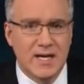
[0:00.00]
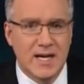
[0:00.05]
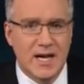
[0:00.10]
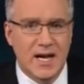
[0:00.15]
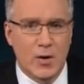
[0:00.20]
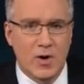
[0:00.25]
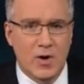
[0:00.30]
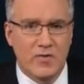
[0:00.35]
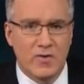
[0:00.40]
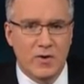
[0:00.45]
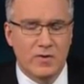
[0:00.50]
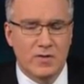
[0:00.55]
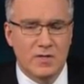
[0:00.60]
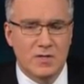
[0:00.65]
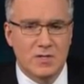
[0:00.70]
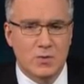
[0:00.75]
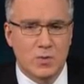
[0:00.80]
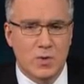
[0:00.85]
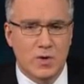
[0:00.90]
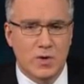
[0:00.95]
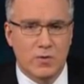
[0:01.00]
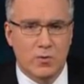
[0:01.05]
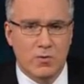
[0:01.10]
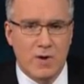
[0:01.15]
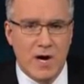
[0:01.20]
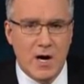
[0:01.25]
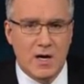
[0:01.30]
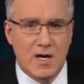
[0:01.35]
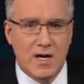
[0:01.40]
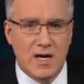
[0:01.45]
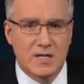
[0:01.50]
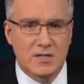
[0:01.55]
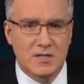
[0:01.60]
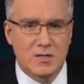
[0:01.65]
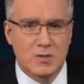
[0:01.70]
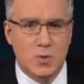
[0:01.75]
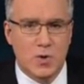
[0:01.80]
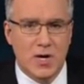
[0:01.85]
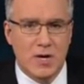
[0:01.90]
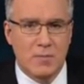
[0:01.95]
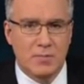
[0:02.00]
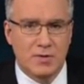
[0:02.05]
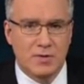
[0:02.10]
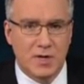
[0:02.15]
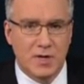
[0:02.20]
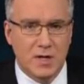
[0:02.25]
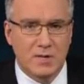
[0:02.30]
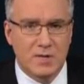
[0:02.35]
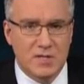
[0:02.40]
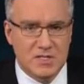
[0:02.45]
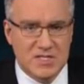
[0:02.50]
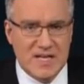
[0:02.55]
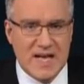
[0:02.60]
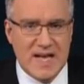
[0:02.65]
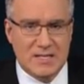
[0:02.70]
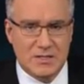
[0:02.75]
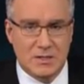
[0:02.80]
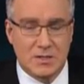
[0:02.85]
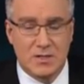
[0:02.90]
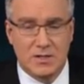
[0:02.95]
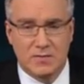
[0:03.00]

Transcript: However, this is one of the rare cases where a political assassin,